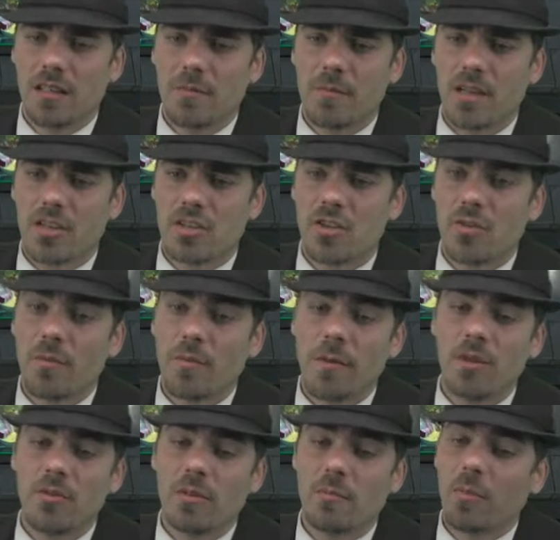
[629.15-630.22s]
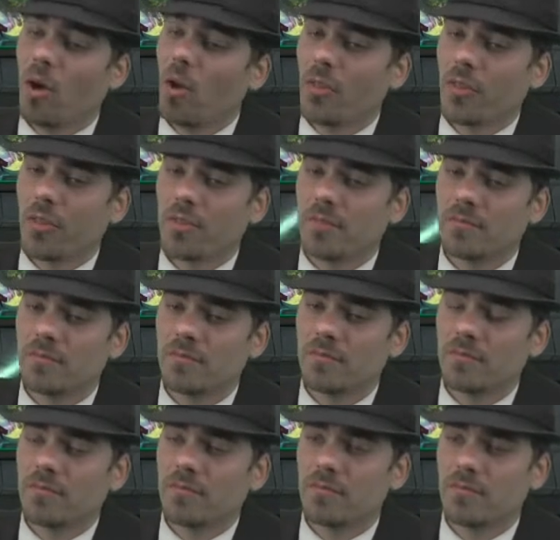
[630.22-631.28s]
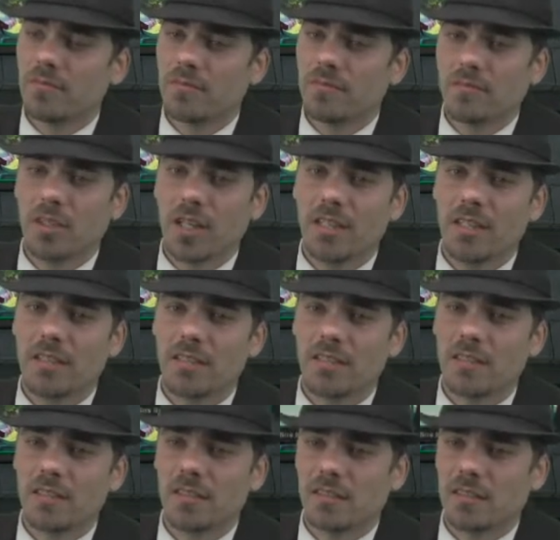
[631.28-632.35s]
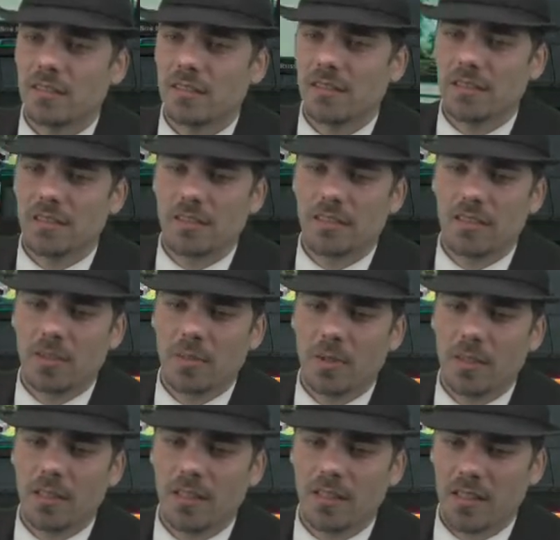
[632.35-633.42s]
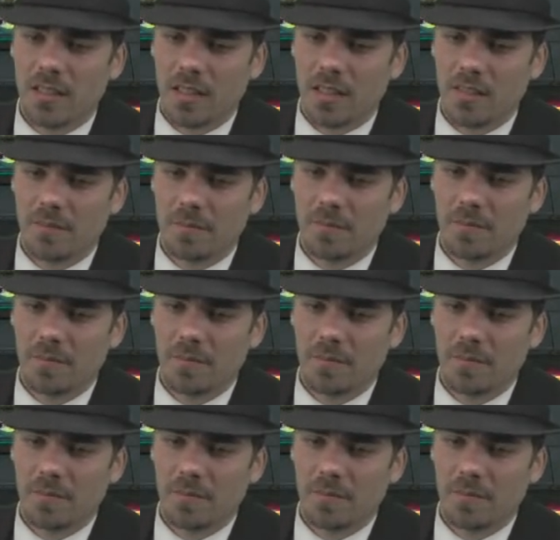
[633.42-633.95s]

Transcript: I'm not sure. We may be doing both, right? Oh boy. All right.